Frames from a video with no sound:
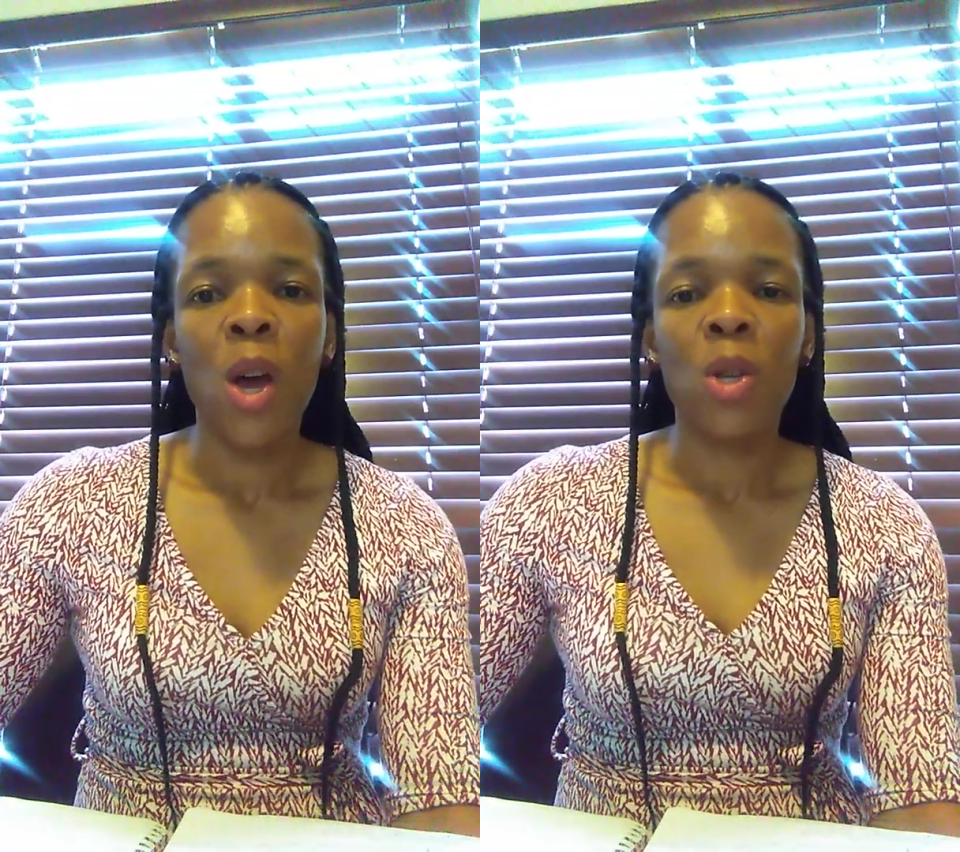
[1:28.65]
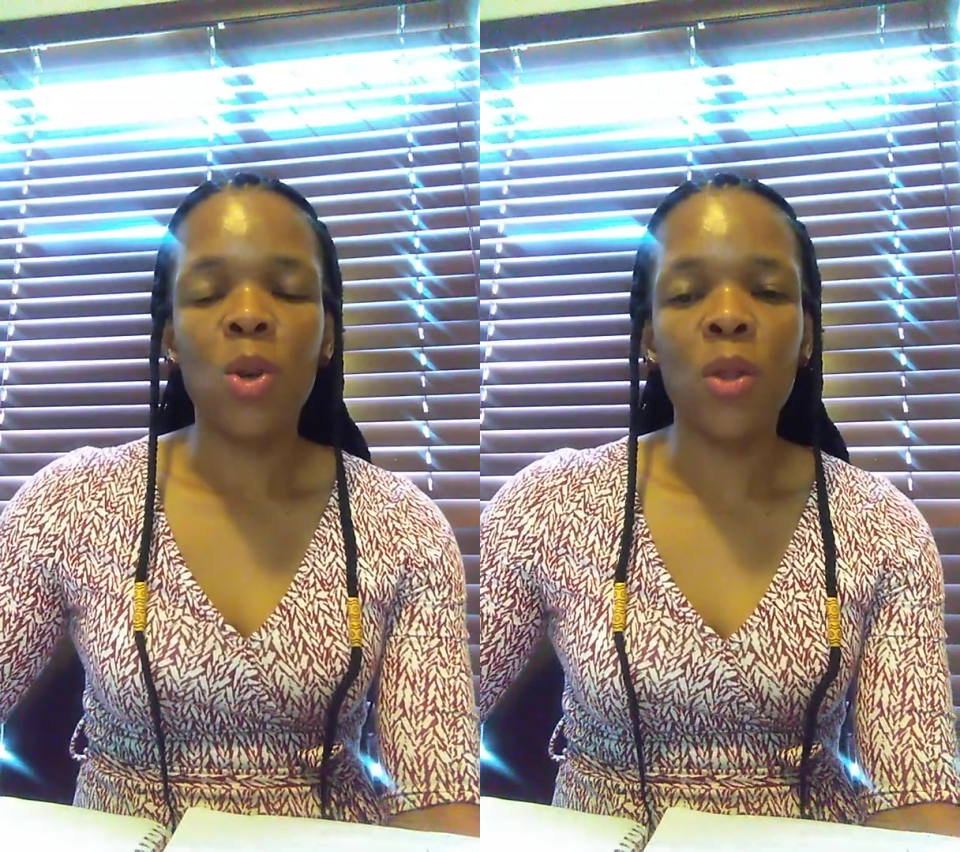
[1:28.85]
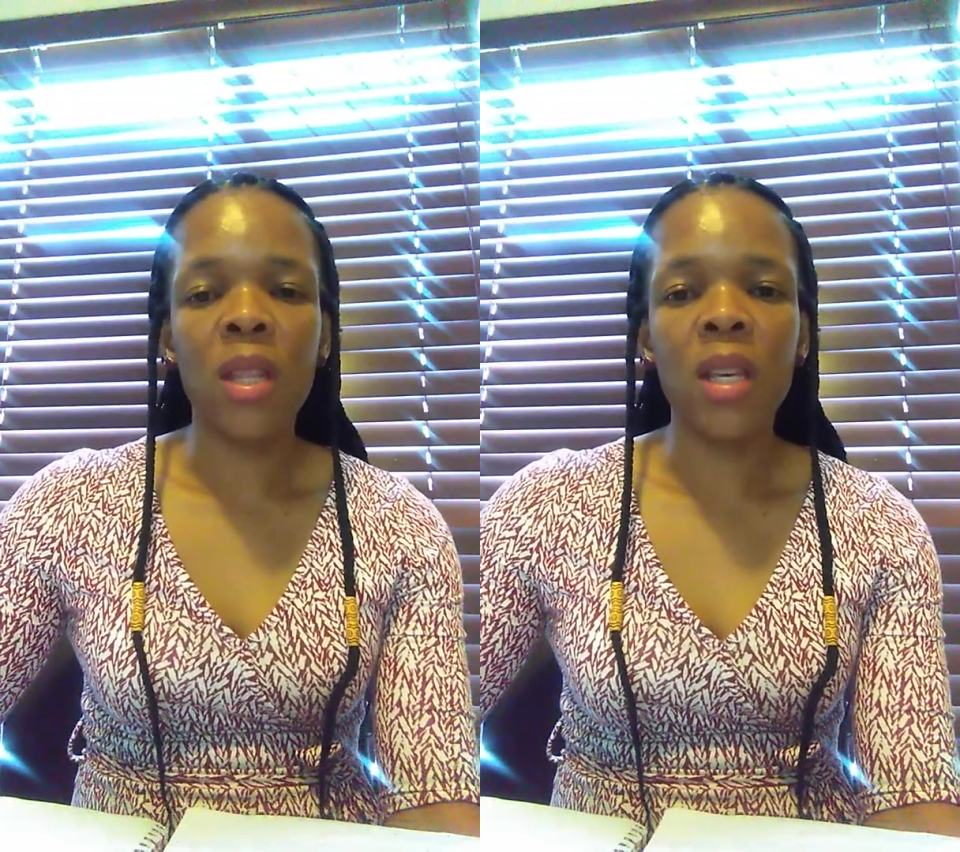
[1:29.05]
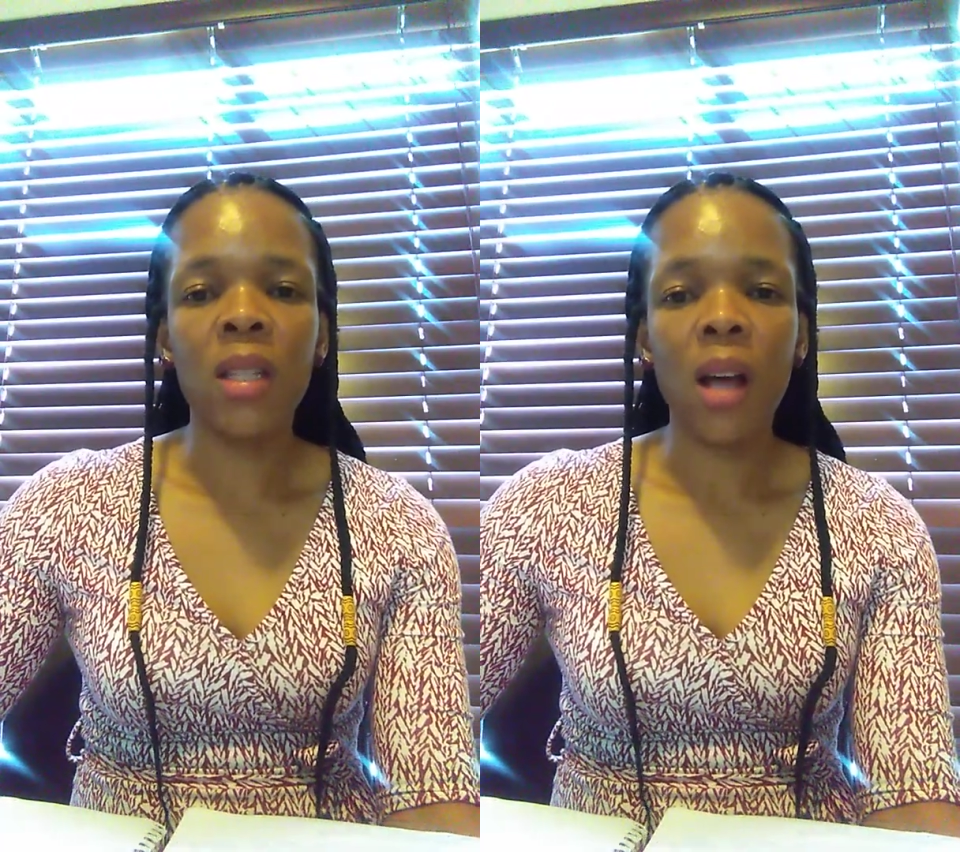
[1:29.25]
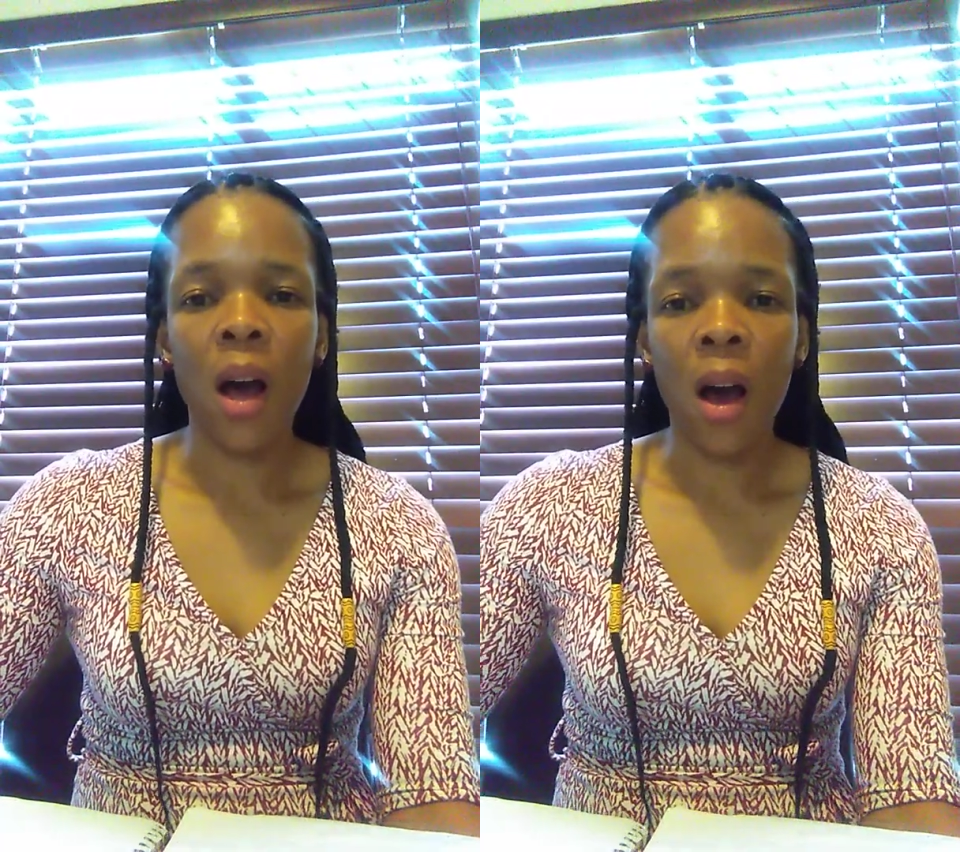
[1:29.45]
So
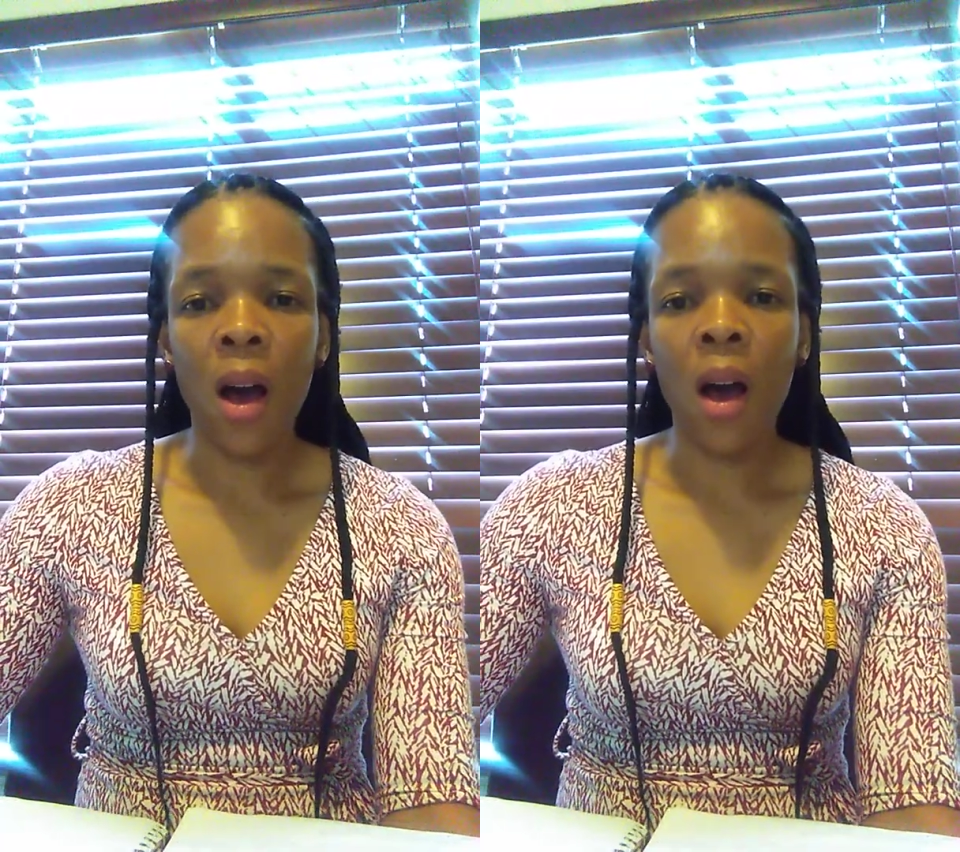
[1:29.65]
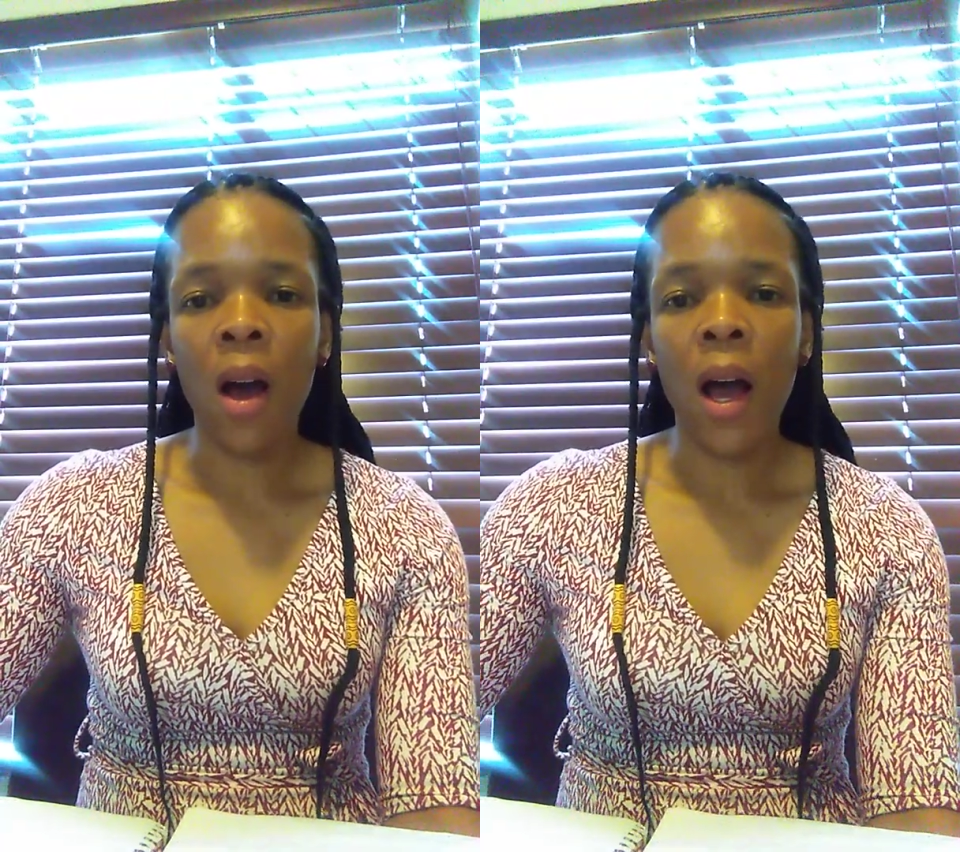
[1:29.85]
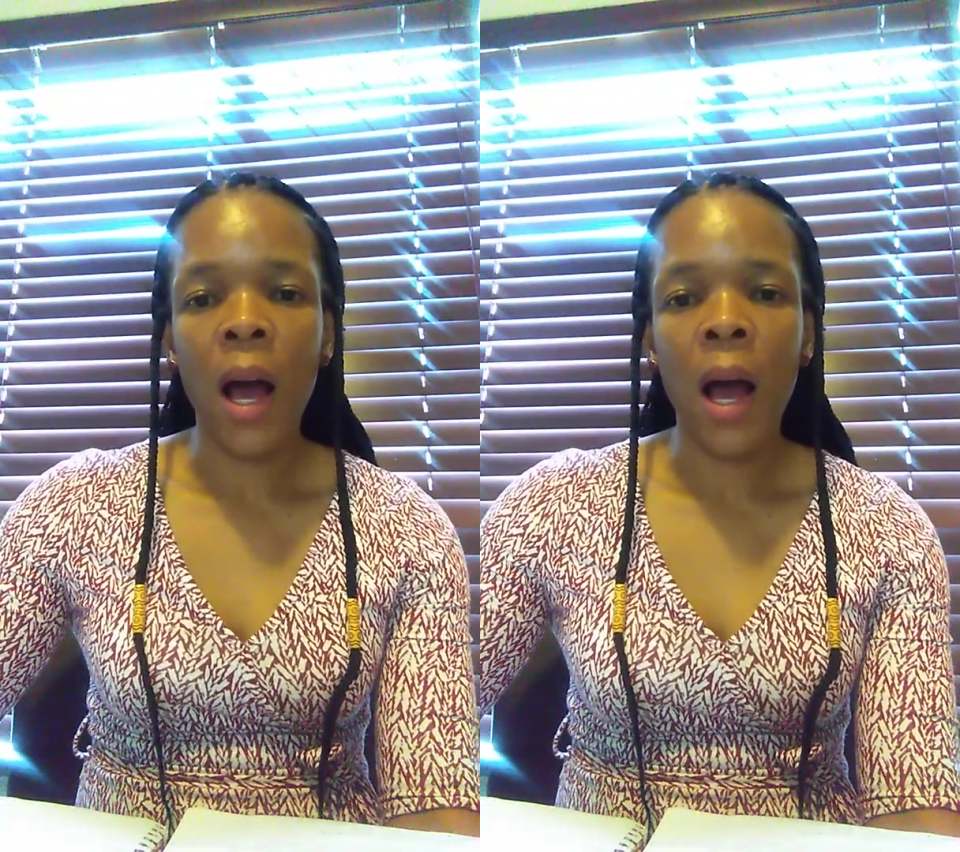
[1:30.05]
these are